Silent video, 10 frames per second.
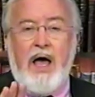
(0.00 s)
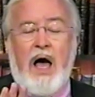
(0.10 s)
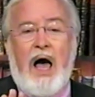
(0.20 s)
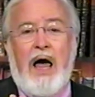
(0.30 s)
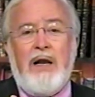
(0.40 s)

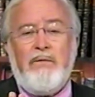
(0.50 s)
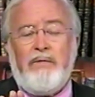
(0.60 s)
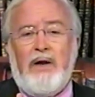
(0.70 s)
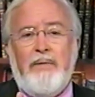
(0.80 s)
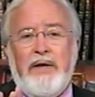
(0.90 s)
Aleph
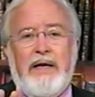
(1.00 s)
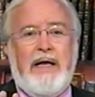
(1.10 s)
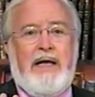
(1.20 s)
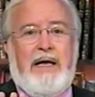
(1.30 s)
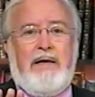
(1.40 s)
Lamet
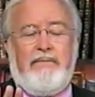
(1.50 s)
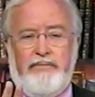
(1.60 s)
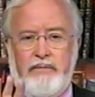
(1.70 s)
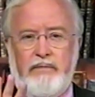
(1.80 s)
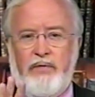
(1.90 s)
He,
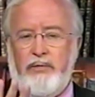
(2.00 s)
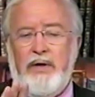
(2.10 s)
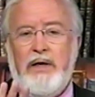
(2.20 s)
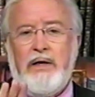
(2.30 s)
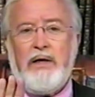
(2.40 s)

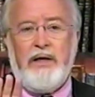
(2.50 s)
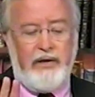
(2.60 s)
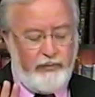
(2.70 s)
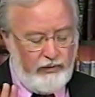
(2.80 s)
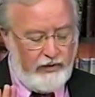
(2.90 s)
three little
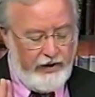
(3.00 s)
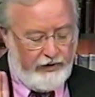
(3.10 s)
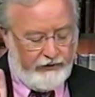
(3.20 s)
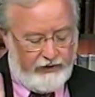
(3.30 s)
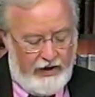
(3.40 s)
Hebrew
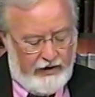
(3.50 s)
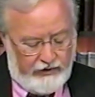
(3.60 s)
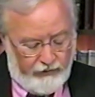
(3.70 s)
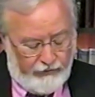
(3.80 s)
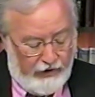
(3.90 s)
letters,
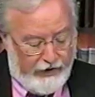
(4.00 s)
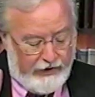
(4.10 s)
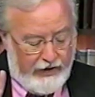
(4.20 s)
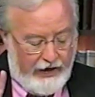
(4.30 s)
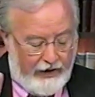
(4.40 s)

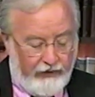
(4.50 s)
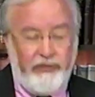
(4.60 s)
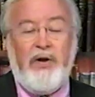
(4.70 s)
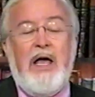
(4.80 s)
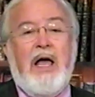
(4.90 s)
defined
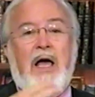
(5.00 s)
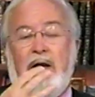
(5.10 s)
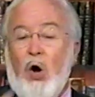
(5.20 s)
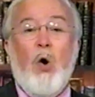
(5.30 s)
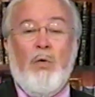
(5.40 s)
as
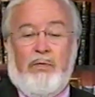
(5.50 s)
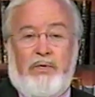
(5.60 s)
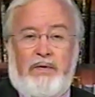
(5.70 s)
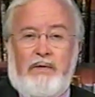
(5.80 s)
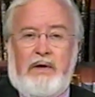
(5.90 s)
an
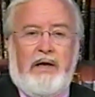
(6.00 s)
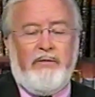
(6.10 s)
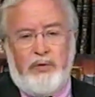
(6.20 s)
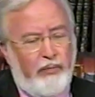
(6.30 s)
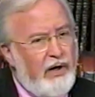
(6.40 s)
oath and
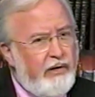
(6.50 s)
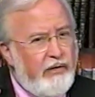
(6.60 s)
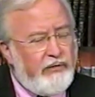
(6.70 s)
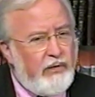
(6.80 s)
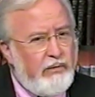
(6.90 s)
if you break
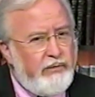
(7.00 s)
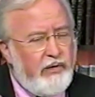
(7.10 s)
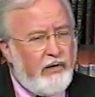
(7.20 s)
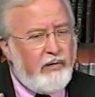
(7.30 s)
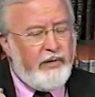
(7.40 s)
this oath,
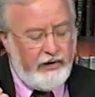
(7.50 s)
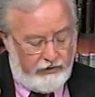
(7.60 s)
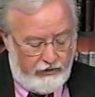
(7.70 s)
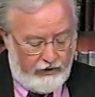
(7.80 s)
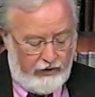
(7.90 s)
you're going to be
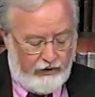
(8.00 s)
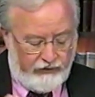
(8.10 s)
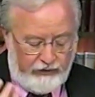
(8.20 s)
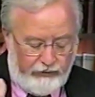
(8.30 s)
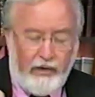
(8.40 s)
under a curse,
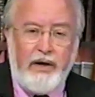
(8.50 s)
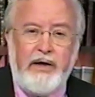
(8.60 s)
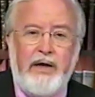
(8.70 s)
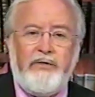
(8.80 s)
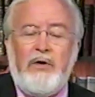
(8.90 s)
defined
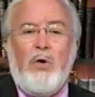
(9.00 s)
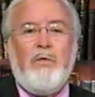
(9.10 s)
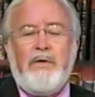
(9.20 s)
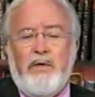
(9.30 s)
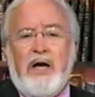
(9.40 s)
as an
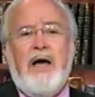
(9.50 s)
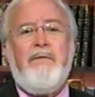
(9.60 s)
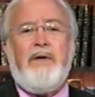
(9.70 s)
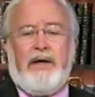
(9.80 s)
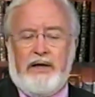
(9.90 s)
oath of a
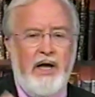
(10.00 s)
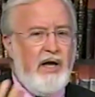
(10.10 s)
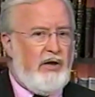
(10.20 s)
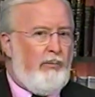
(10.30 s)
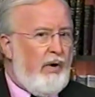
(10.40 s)
covenant.
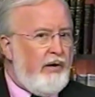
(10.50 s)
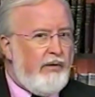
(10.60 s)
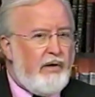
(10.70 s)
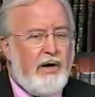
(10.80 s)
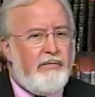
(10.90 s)
You break
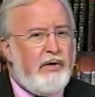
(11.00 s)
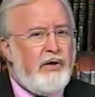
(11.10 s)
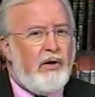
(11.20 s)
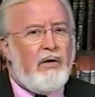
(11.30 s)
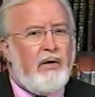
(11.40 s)
the covenant,
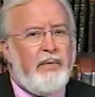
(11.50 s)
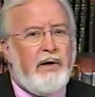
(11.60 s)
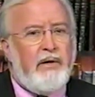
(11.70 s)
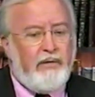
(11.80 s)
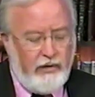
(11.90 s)
you're going to be
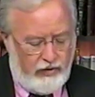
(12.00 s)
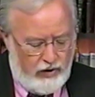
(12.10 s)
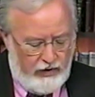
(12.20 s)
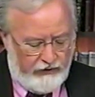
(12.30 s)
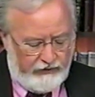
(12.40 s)
under a
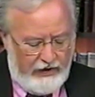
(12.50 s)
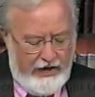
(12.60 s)
curse.